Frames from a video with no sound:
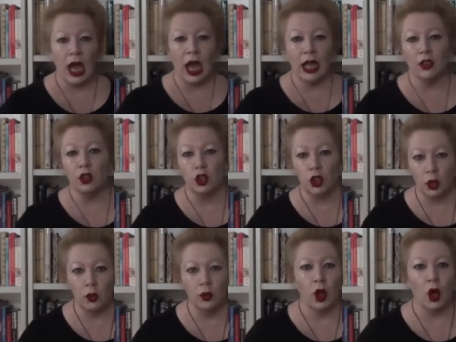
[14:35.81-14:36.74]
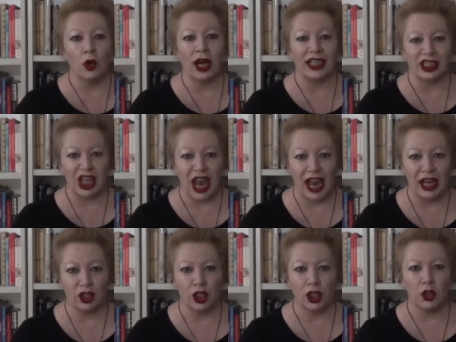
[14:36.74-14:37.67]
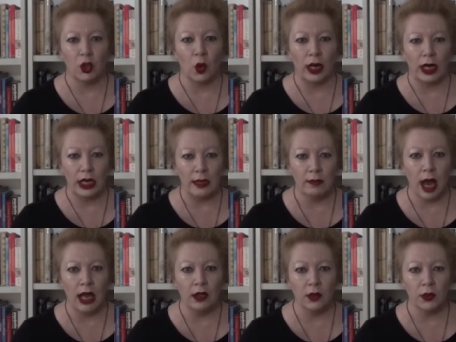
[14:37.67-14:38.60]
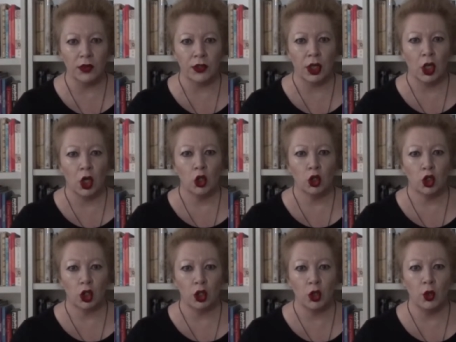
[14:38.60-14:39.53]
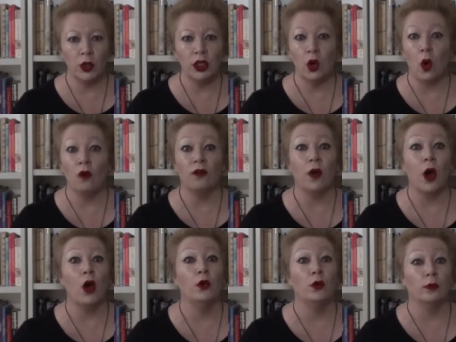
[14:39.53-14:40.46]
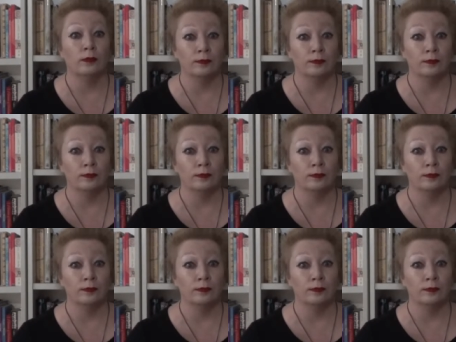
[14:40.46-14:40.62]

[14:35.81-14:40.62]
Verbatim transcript: and do not attach your emails to your phone.